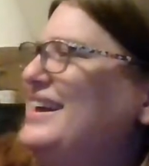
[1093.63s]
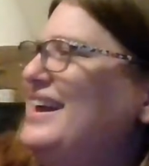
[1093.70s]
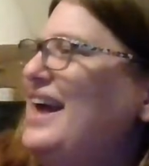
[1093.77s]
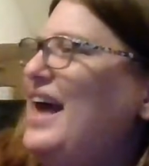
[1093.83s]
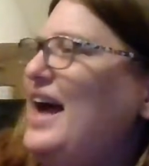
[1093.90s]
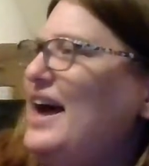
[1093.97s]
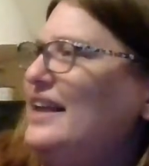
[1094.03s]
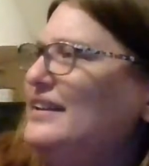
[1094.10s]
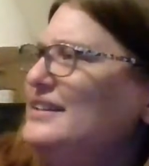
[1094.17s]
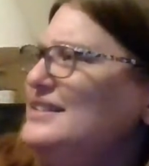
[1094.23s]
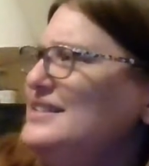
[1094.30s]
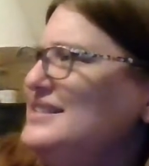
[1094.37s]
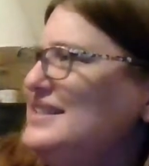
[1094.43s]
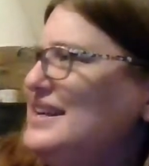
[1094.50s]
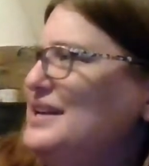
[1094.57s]

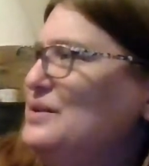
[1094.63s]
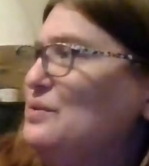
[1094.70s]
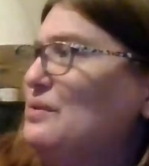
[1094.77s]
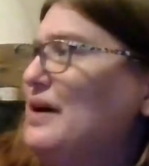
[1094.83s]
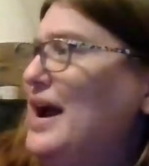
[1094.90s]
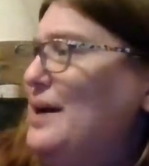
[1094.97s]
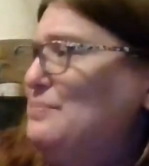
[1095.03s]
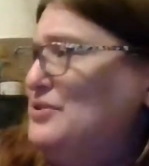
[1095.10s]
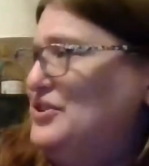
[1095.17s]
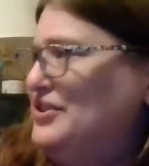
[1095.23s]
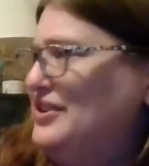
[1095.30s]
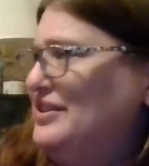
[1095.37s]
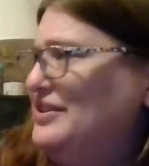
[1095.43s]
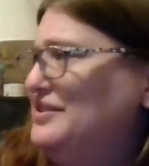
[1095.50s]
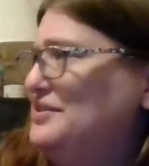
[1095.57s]
Alice in
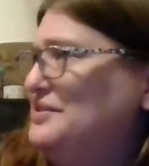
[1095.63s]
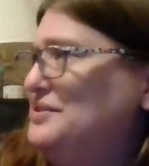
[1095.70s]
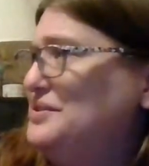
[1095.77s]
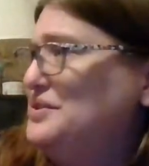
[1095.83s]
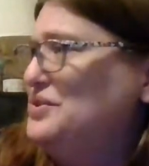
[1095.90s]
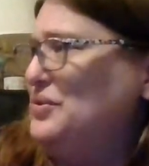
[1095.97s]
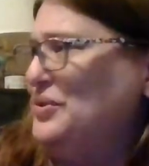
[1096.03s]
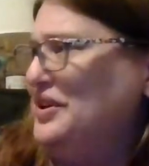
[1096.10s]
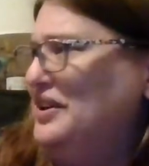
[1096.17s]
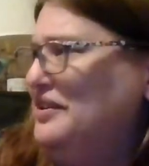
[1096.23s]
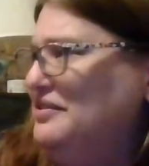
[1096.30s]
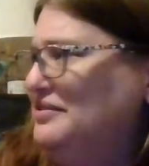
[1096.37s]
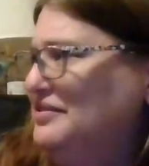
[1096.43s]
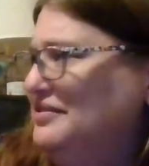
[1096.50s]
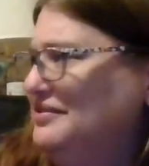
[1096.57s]
Rapture, sort of,